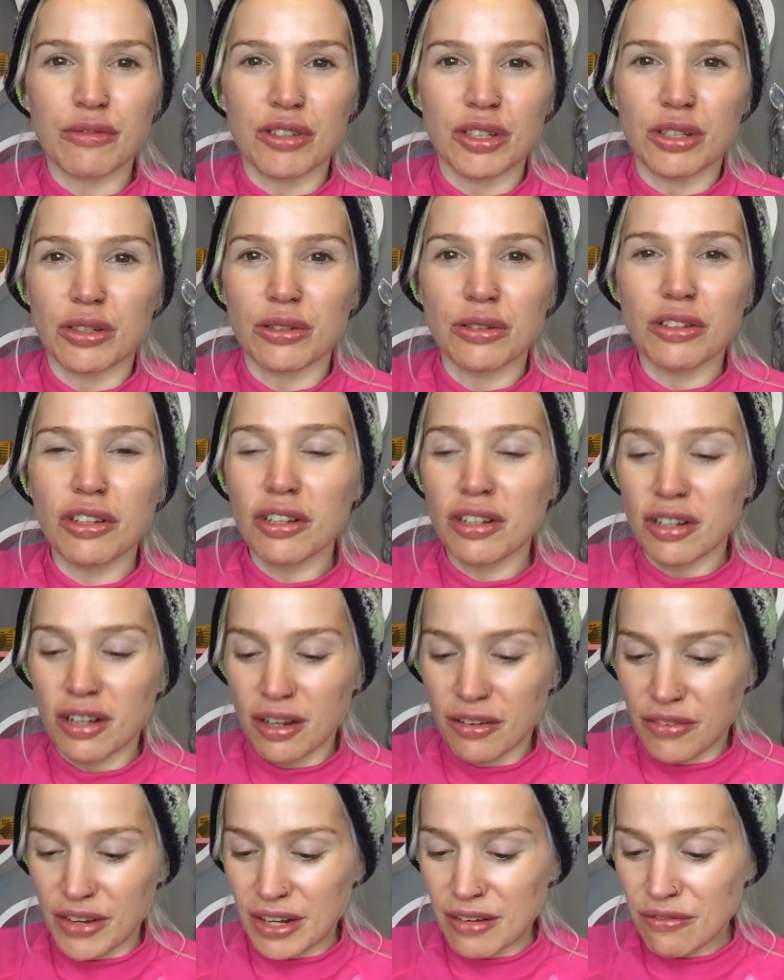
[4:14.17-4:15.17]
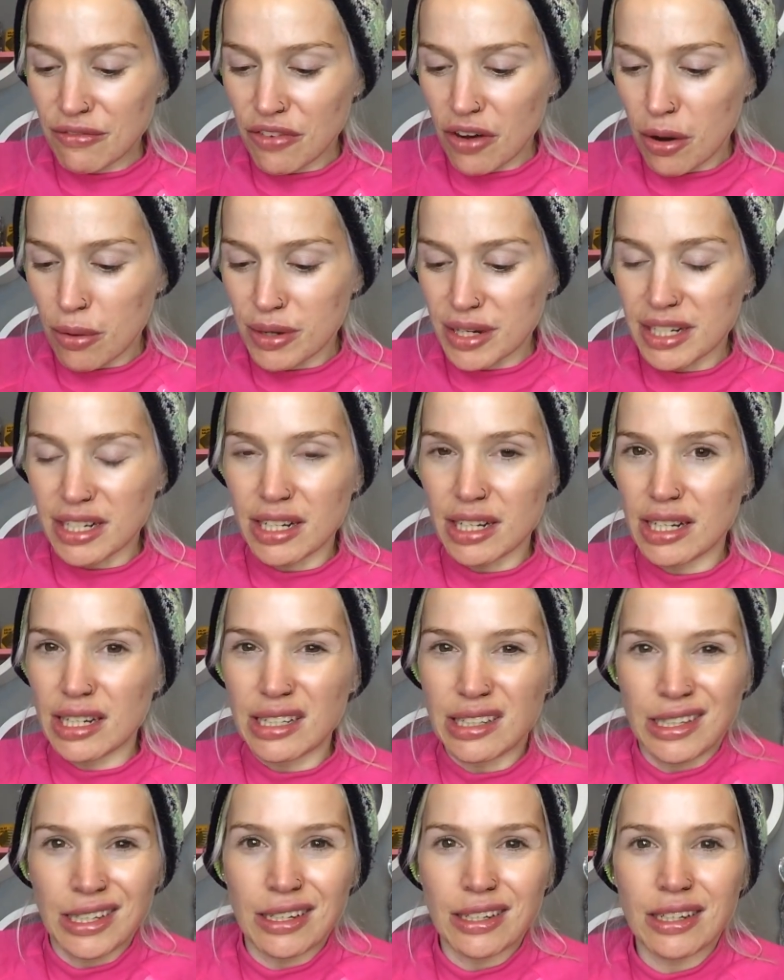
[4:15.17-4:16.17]
redundant of info and it,
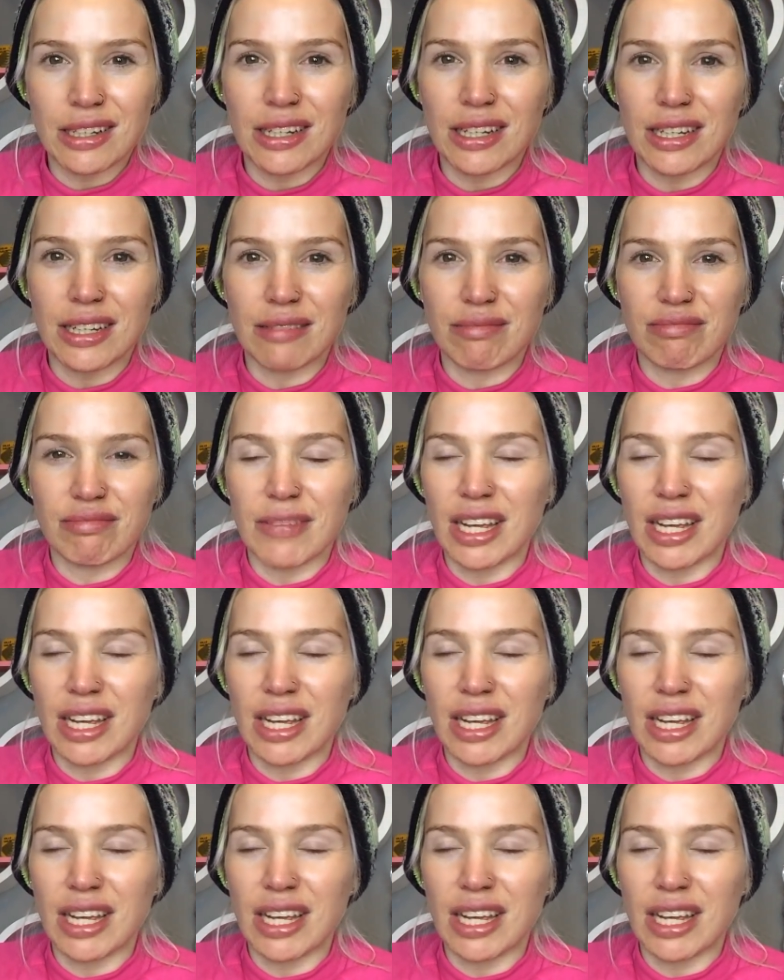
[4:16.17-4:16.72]
it didn't it,